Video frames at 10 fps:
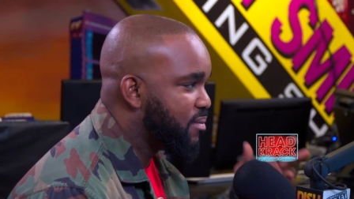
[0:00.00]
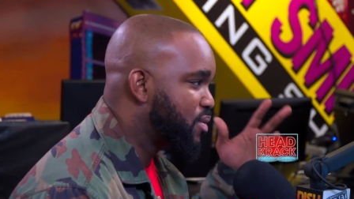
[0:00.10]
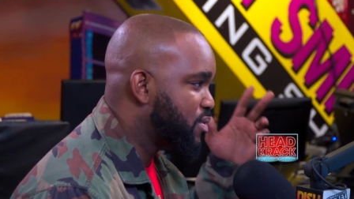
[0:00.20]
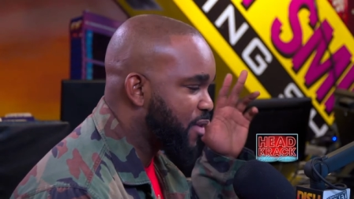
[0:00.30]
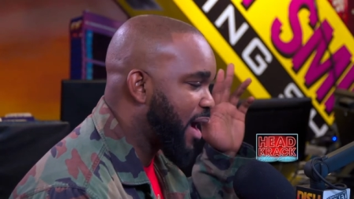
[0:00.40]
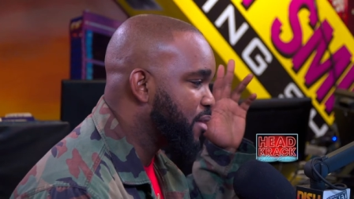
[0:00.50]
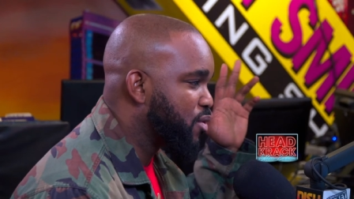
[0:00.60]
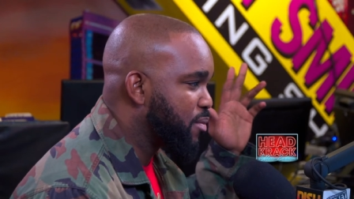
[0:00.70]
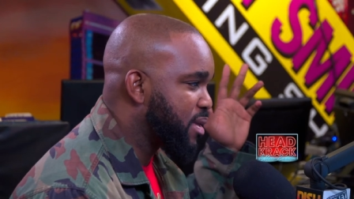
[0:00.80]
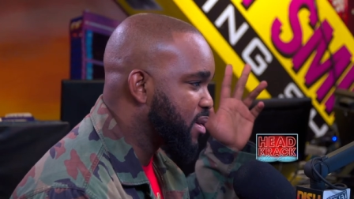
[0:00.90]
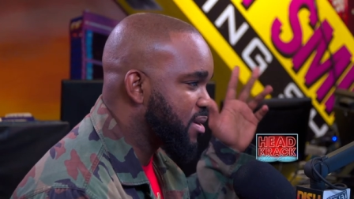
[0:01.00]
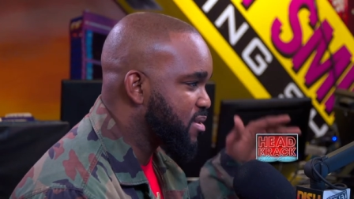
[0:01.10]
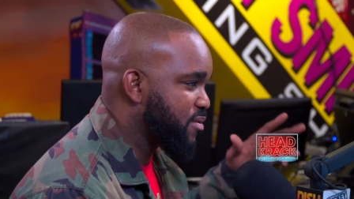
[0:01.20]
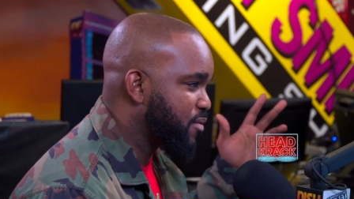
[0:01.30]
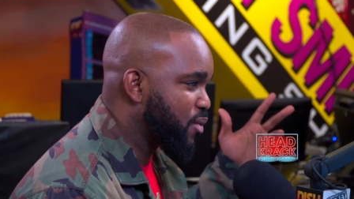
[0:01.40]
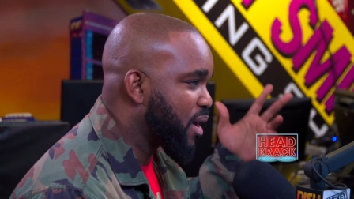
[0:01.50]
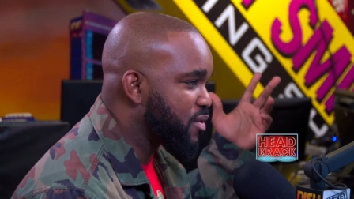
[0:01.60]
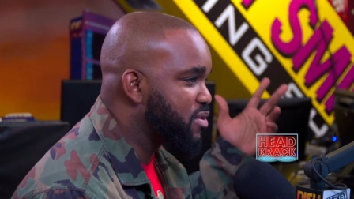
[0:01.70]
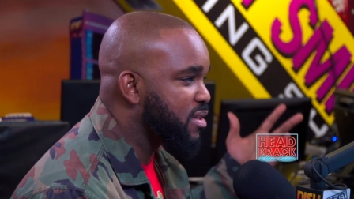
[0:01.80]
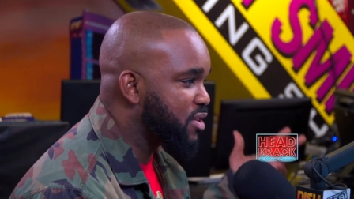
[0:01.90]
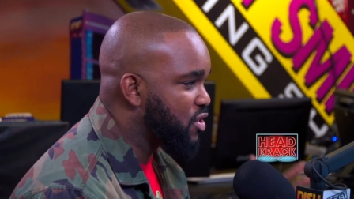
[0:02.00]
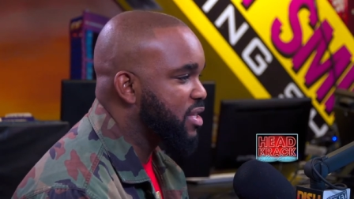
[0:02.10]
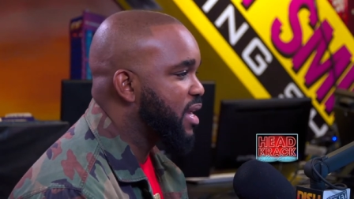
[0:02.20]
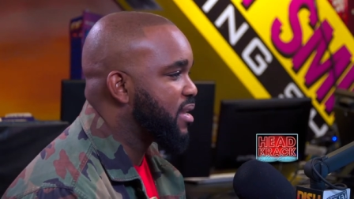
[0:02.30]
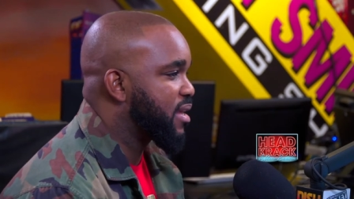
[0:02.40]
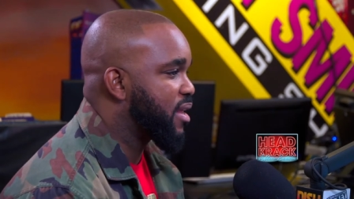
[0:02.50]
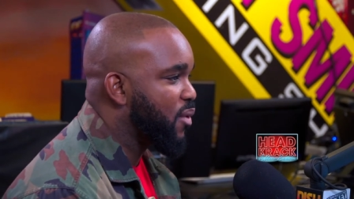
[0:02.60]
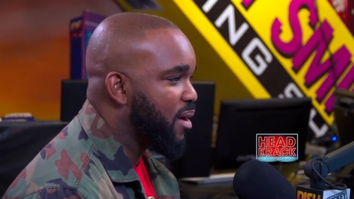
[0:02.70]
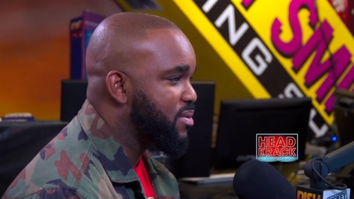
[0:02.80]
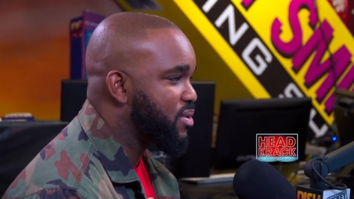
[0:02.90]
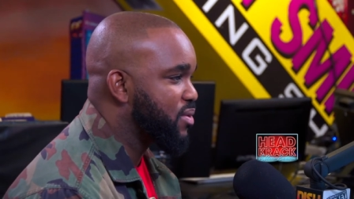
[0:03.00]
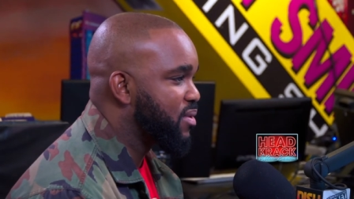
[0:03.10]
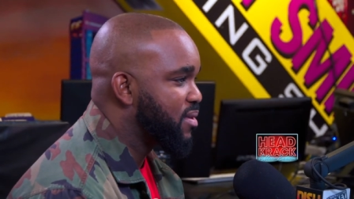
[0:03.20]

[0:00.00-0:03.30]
was viral because of whatever silly shenanigan they were up to.